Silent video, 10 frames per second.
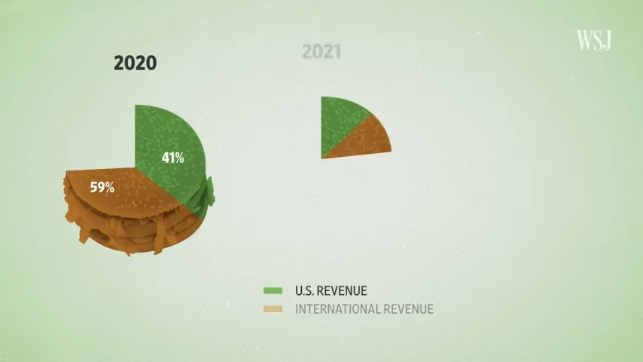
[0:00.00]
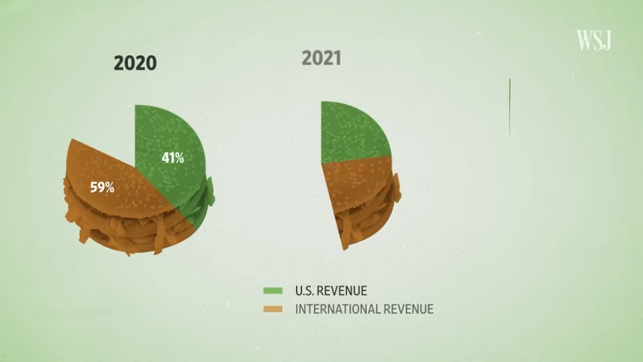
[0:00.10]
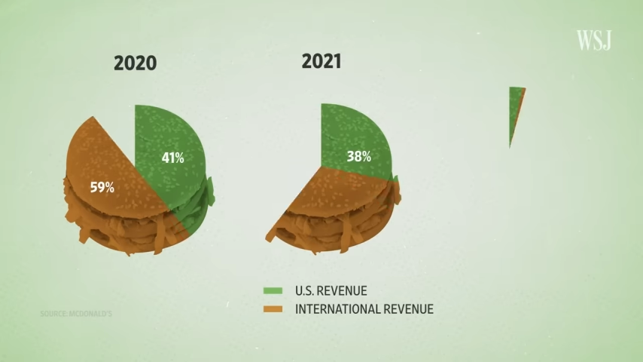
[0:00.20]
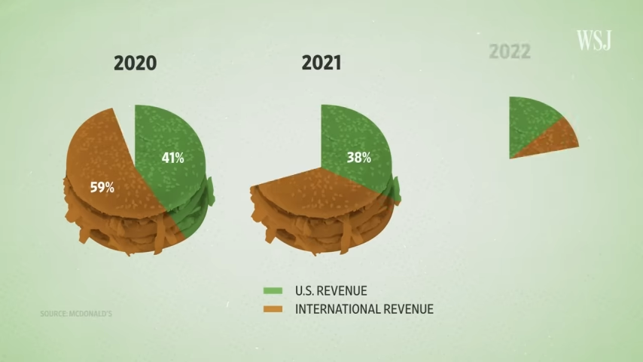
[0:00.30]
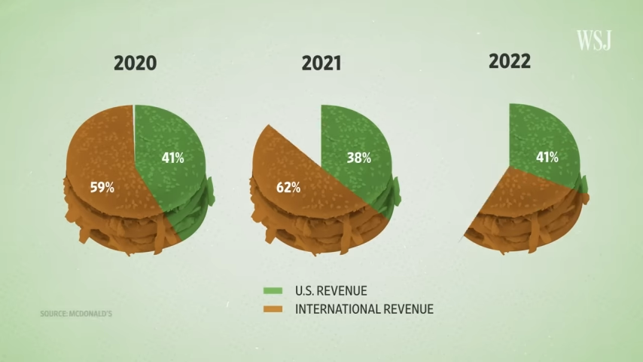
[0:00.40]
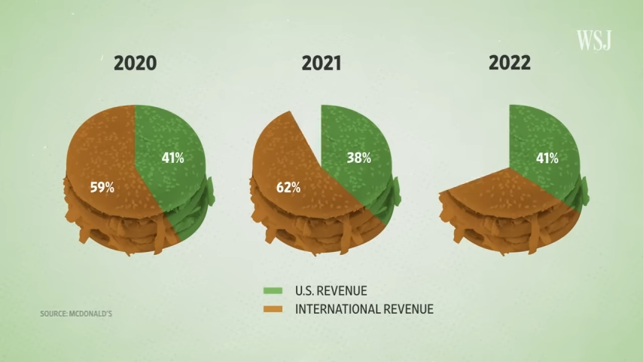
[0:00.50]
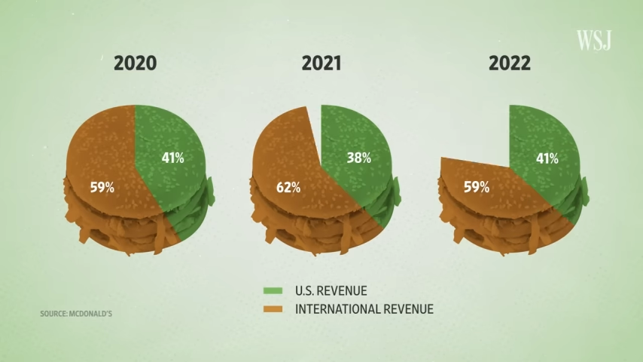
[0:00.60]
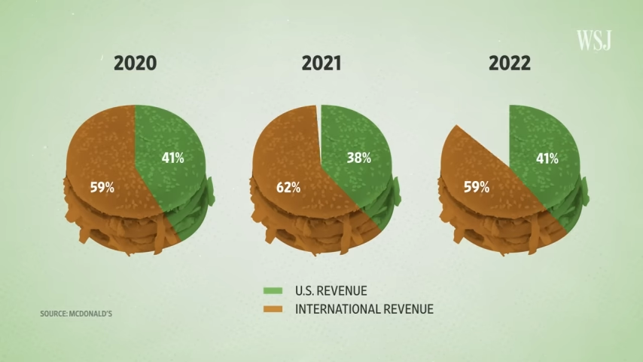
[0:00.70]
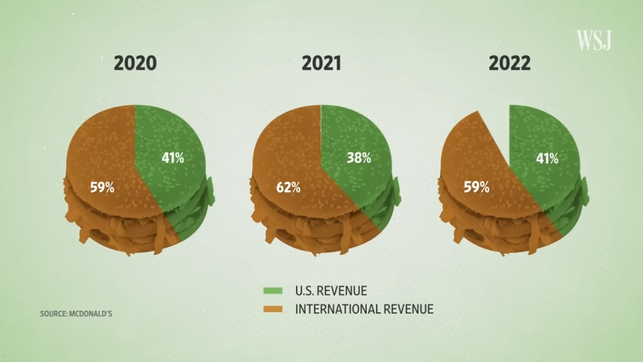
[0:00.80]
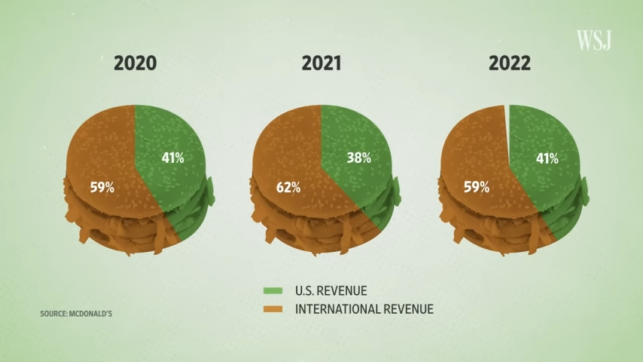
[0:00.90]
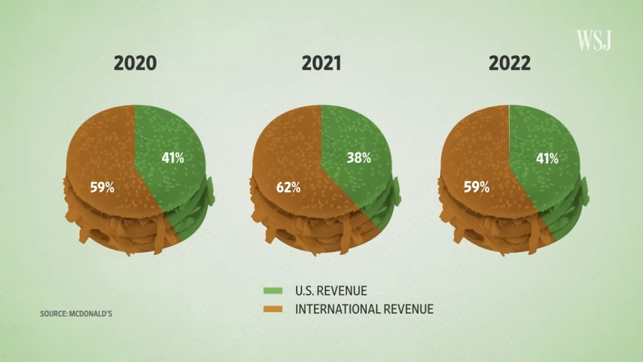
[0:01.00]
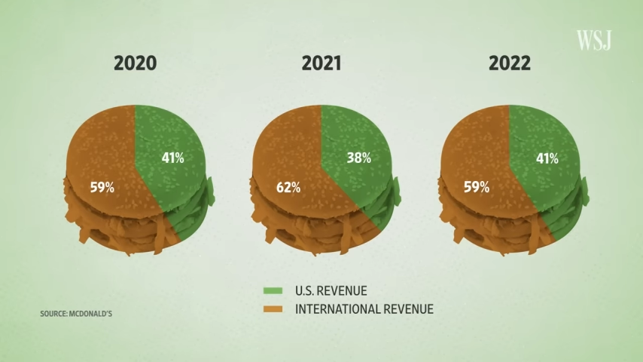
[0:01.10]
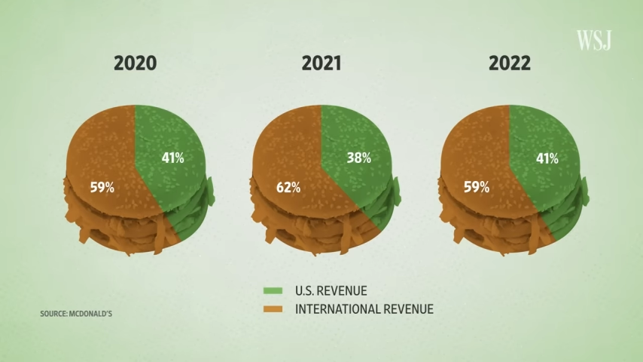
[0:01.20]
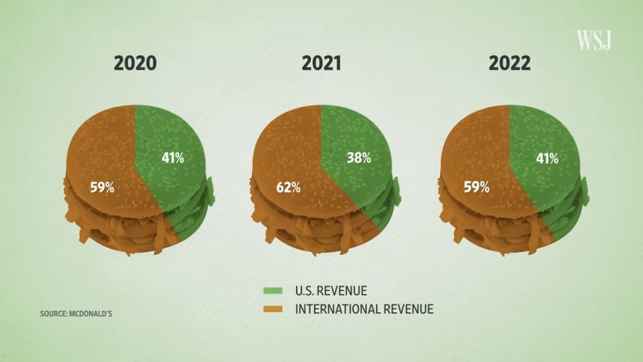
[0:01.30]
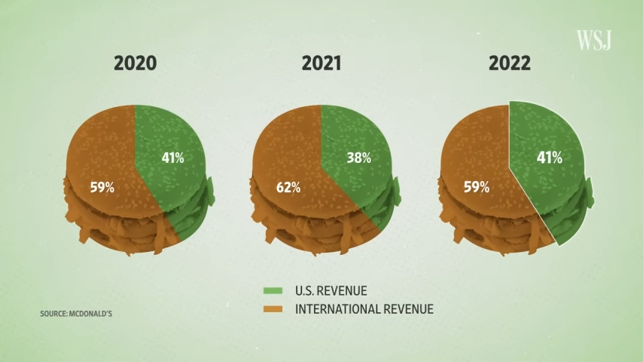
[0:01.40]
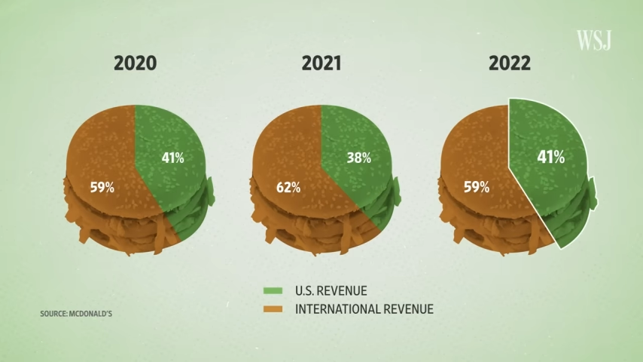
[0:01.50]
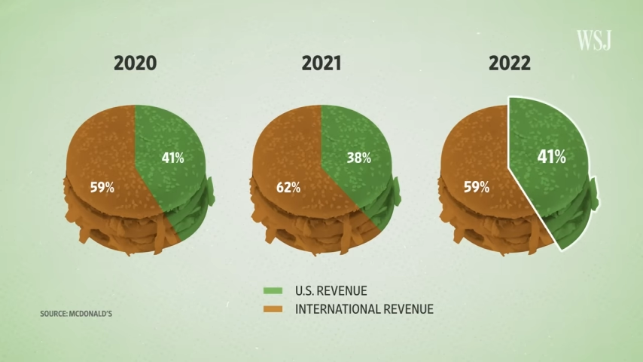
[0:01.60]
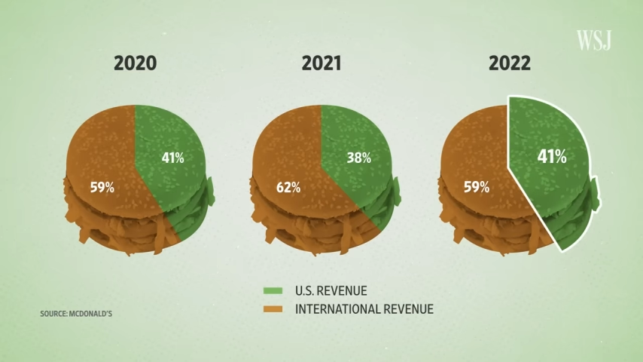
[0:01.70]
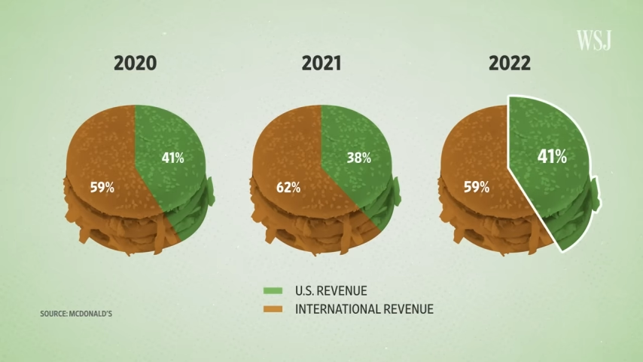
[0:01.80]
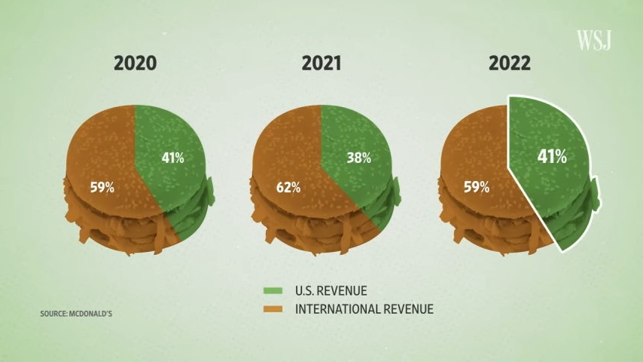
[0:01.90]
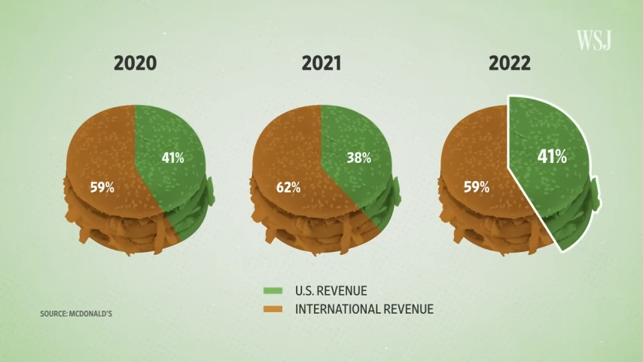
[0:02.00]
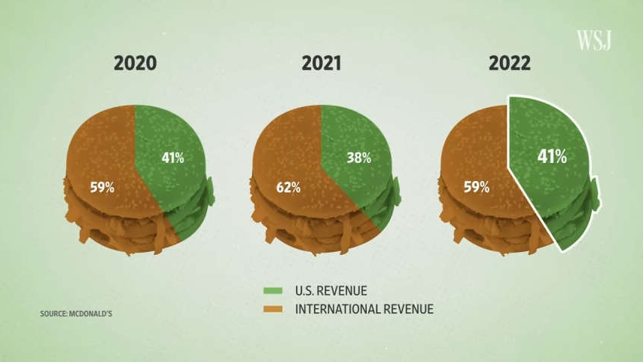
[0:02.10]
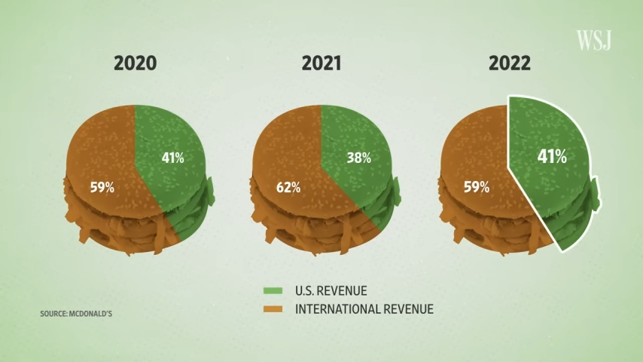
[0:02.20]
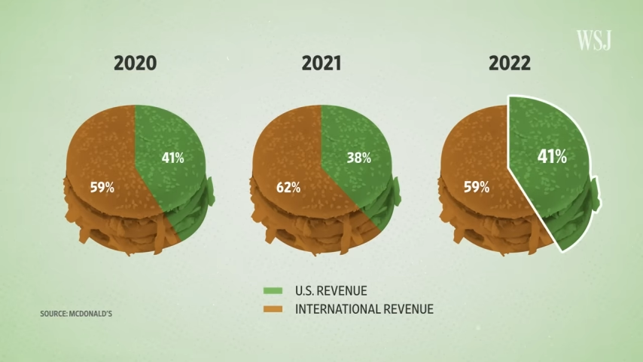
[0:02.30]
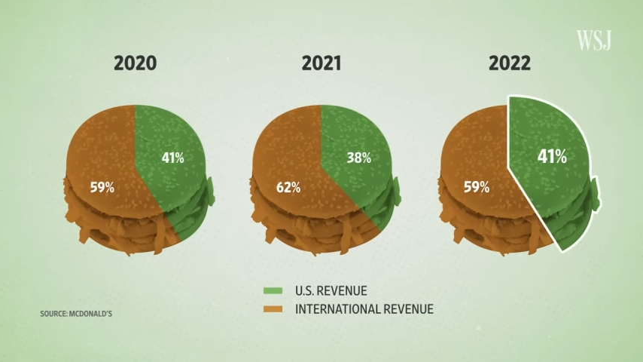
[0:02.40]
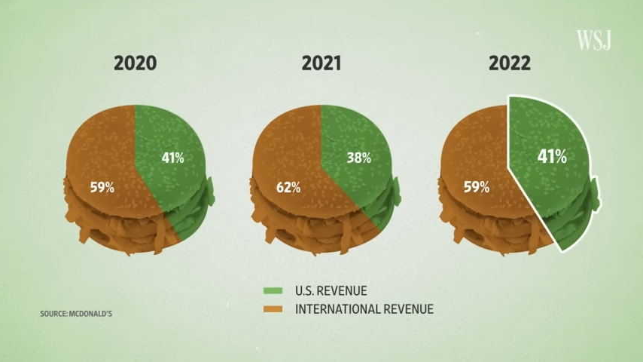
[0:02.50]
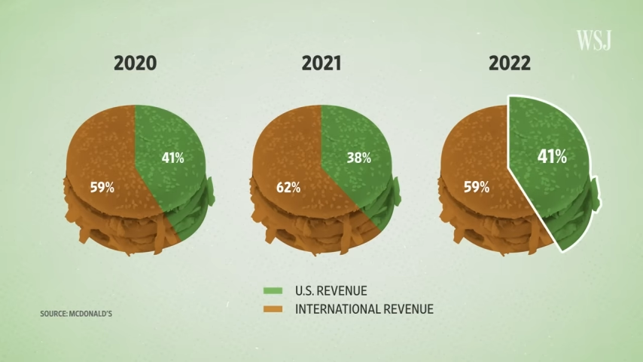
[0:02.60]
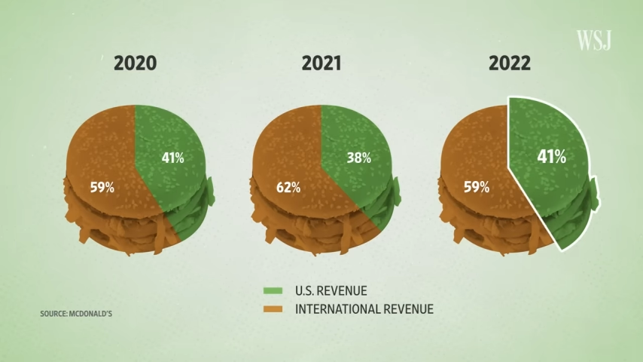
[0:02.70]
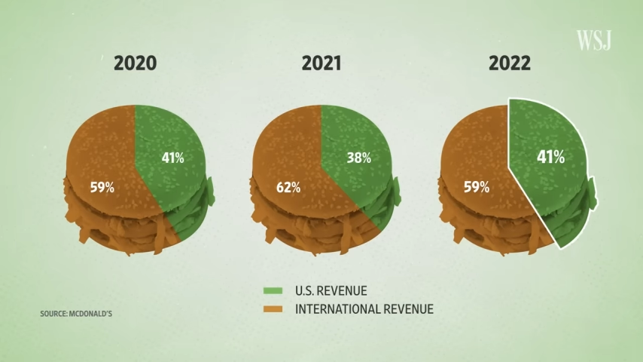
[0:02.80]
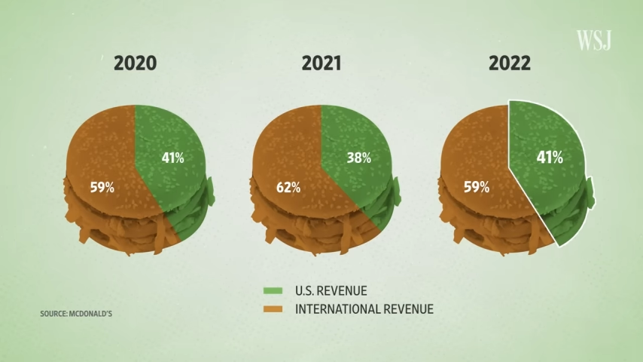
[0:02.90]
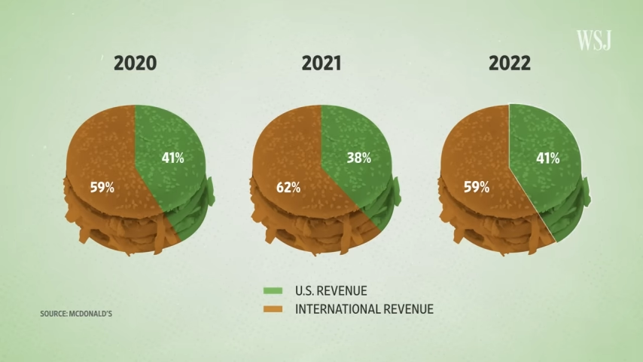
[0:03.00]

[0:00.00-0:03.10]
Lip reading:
No face is visible, so there are no lips to read.